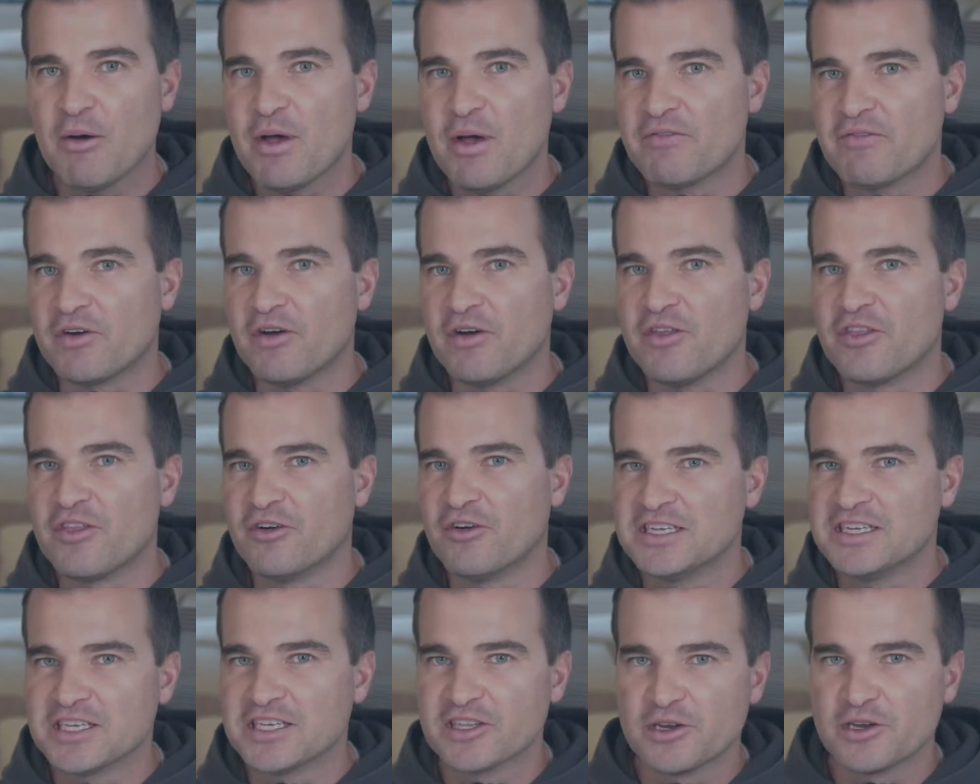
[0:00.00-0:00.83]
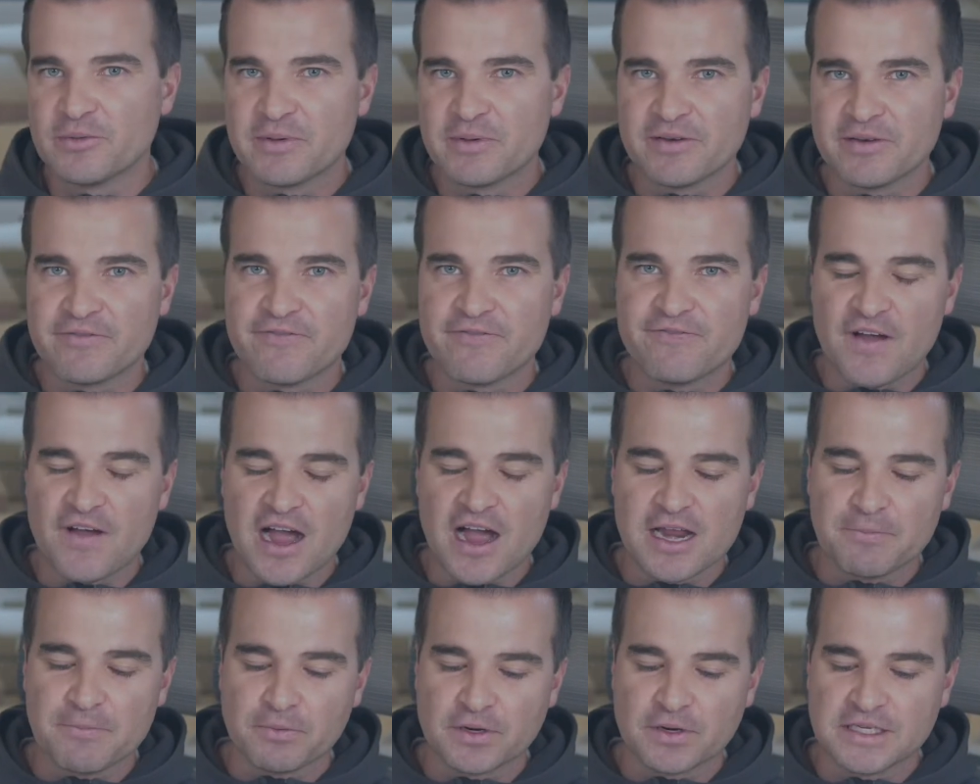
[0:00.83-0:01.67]
However, there is a little bit of
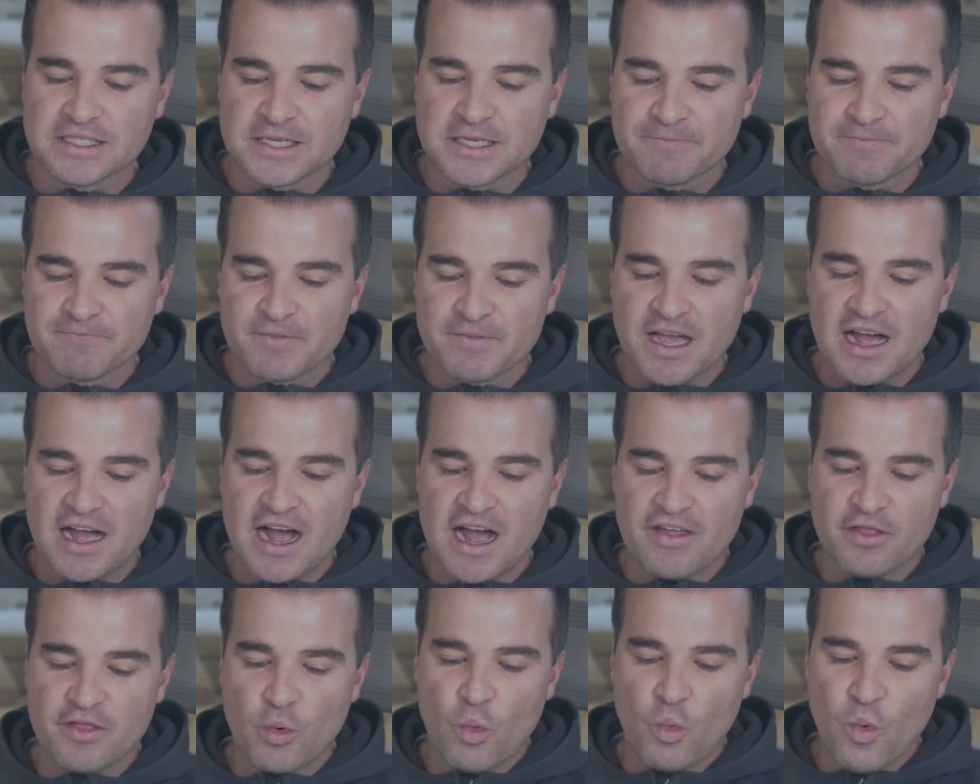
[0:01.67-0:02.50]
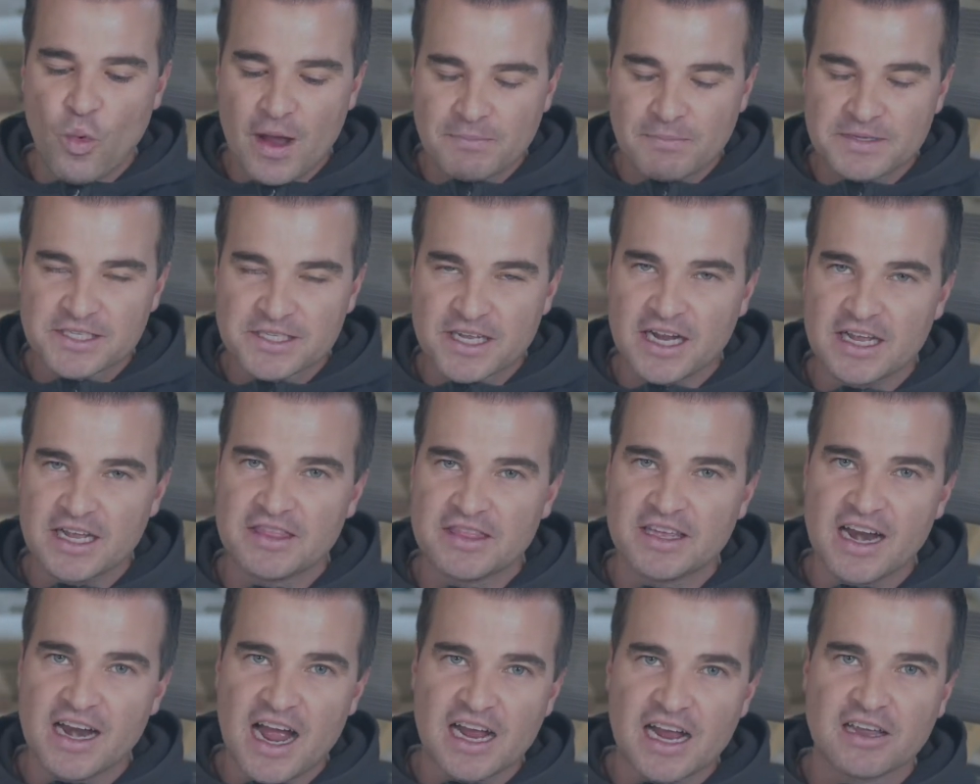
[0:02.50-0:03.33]
fine print on the
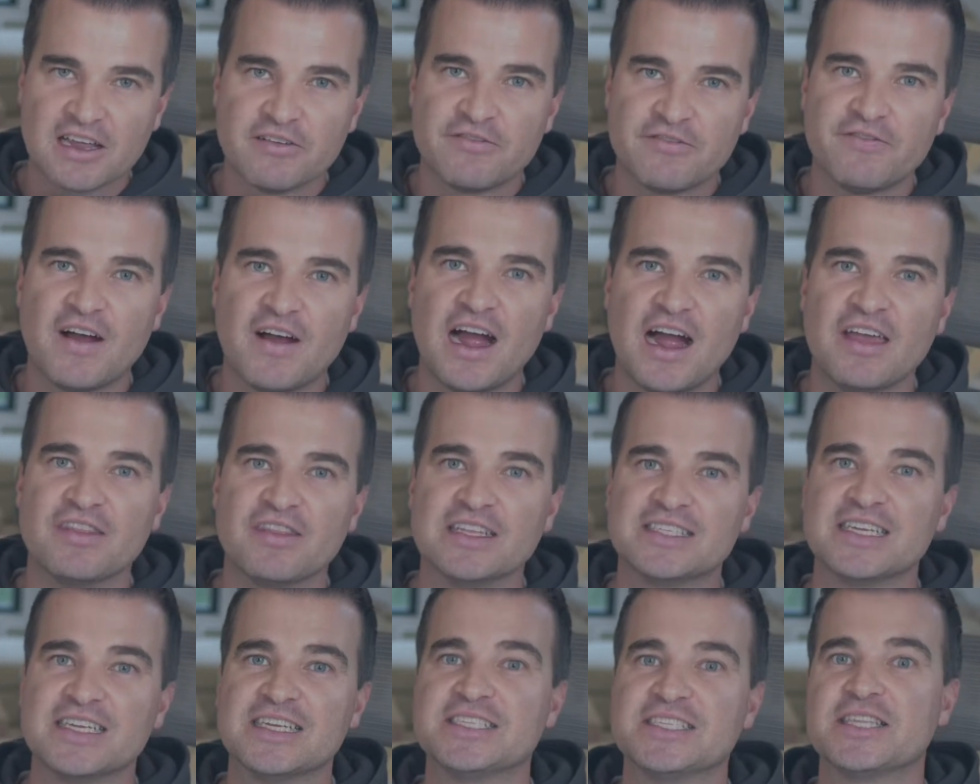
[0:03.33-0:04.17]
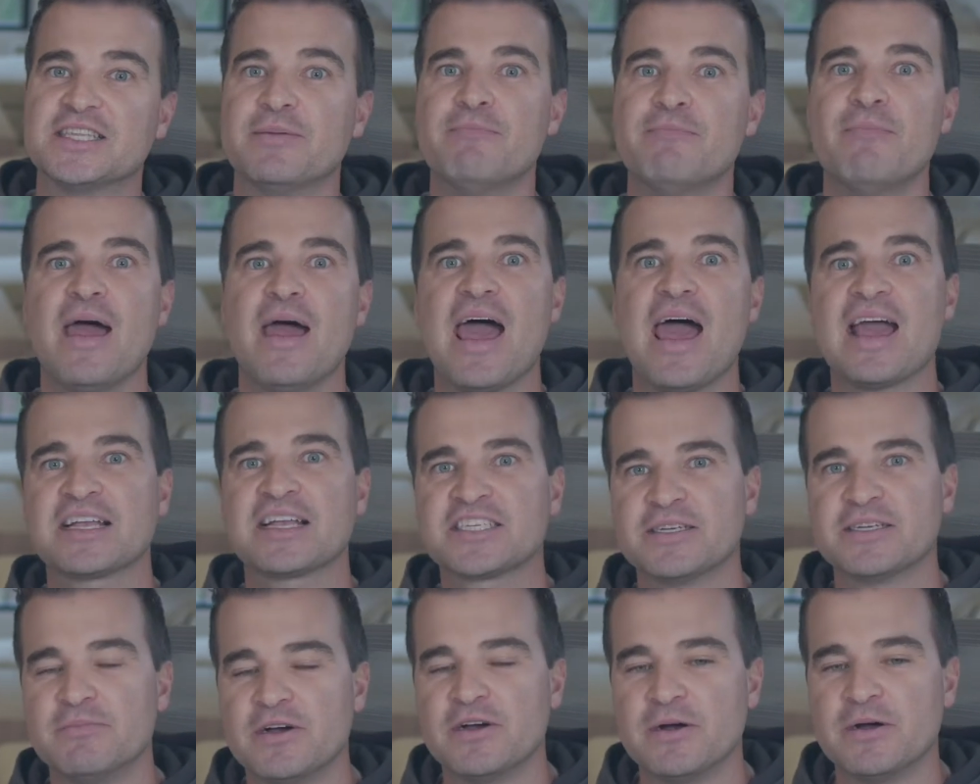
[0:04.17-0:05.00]
website that I could find that says the
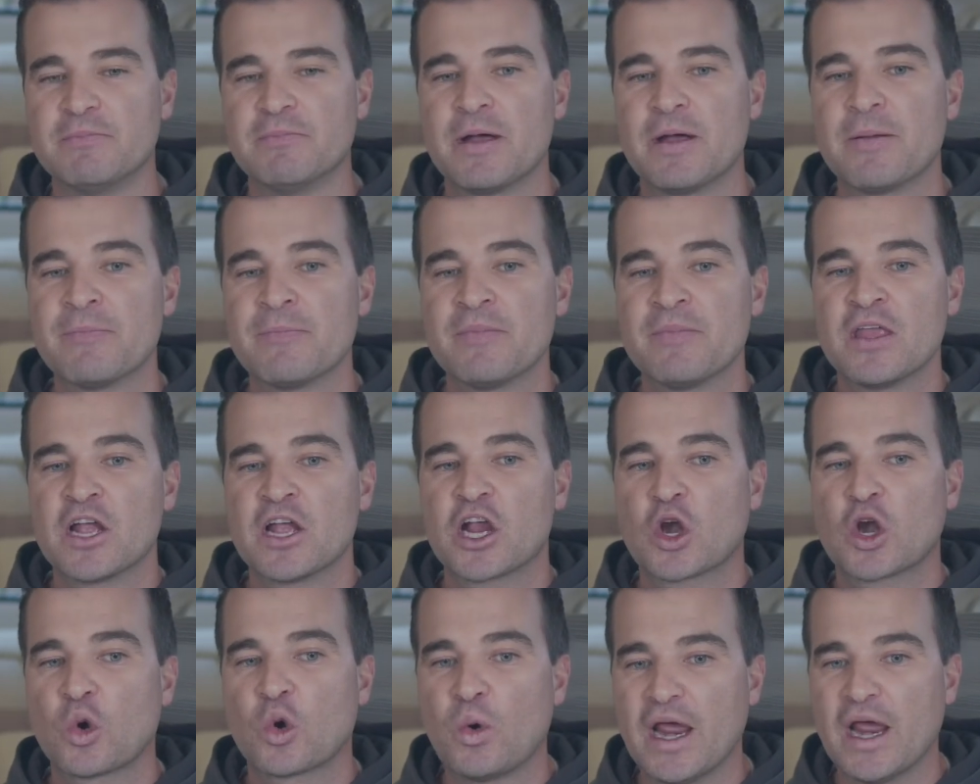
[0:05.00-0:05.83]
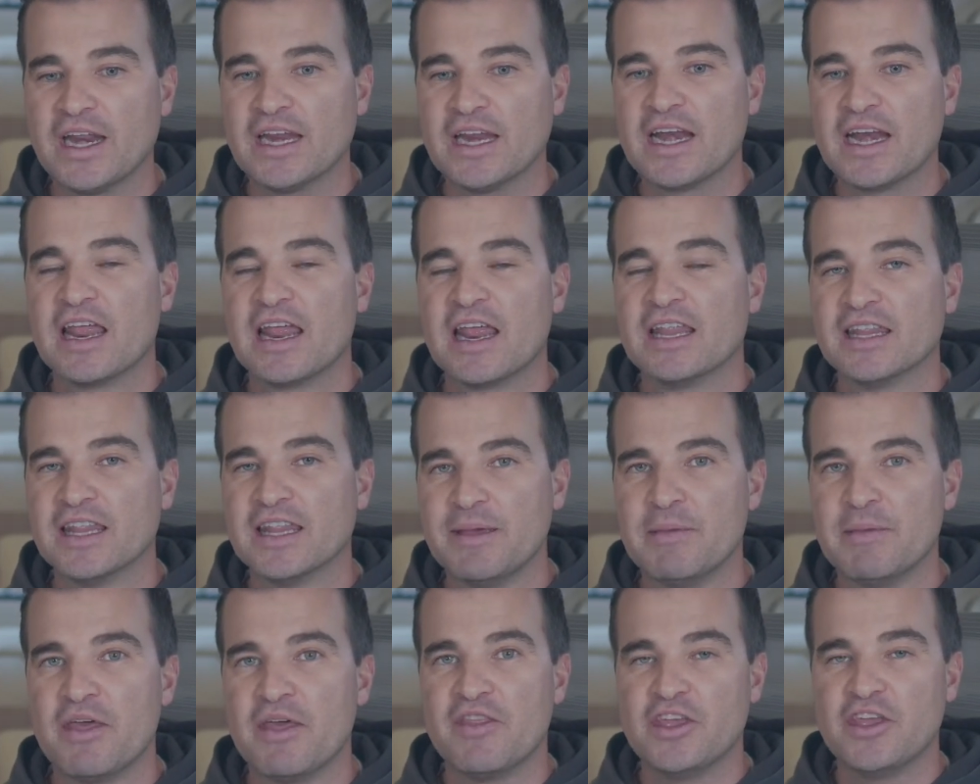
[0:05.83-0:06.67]
maximum credit
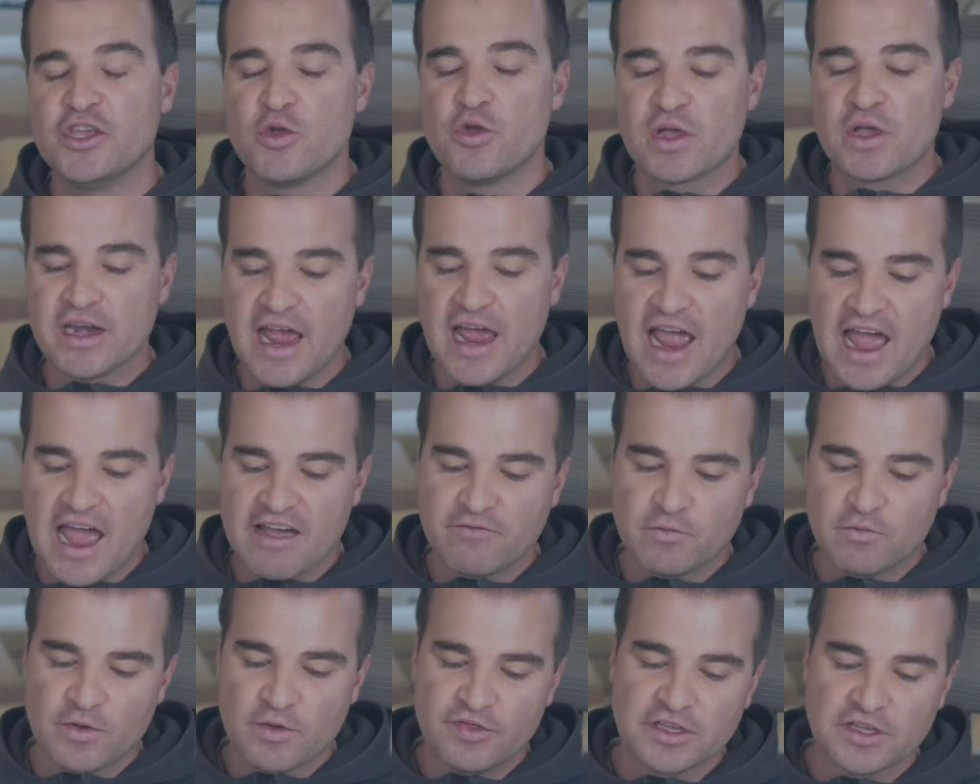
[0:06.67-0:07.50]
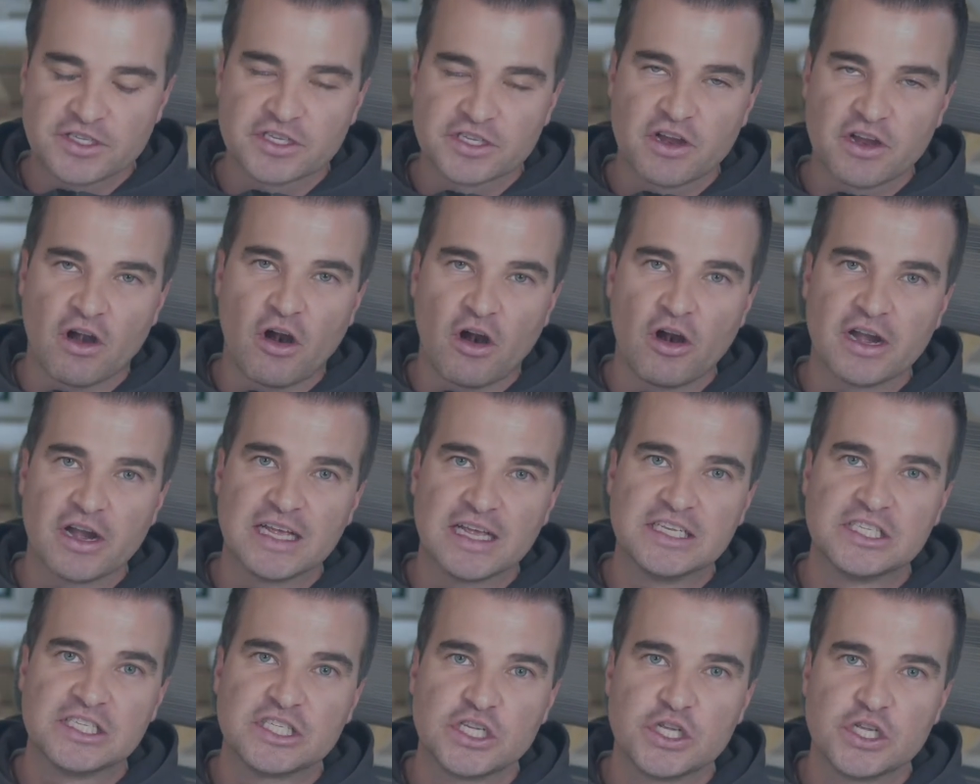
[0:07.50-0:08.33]
limit that you can have with this
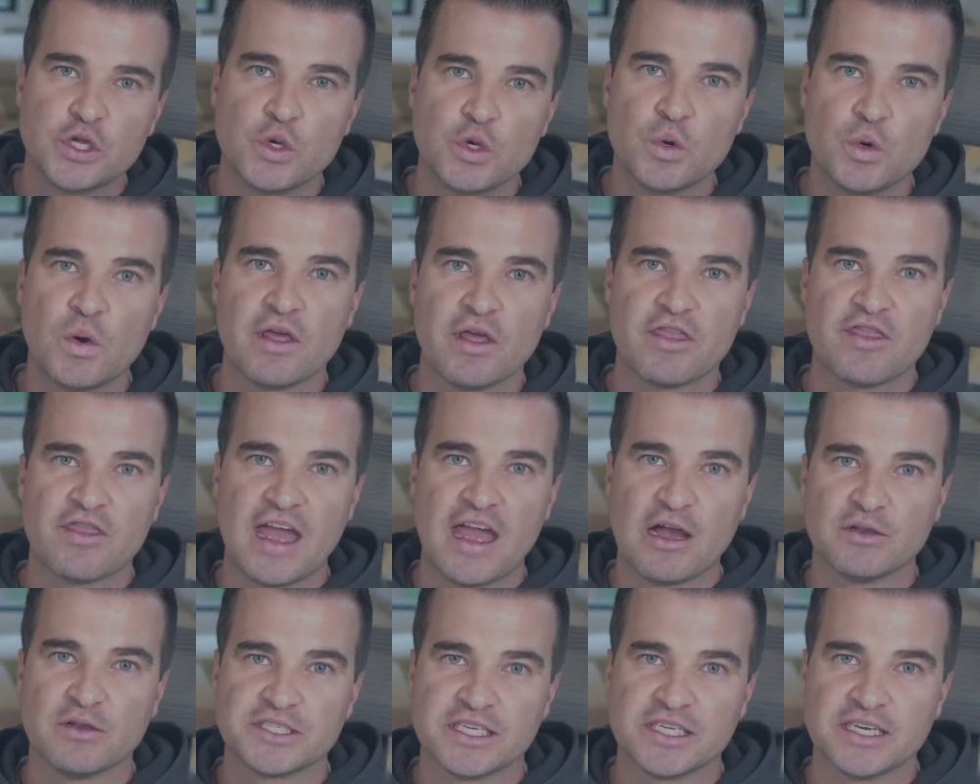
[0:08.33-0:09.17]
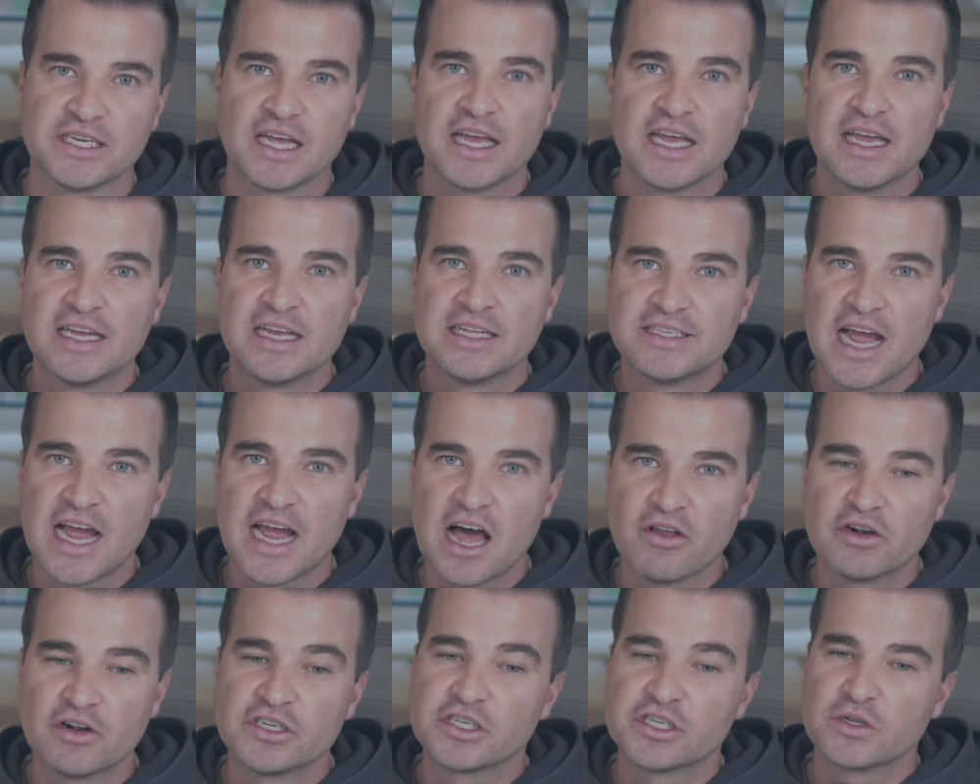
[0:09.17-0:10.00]
card is
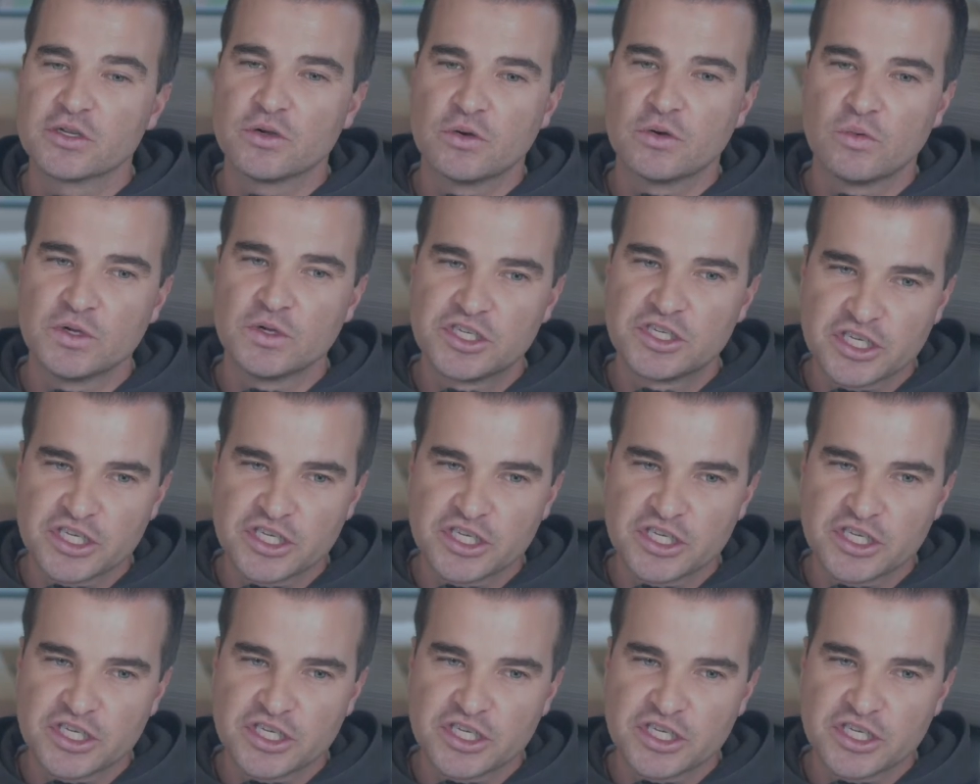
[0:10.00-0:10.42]
$2,000,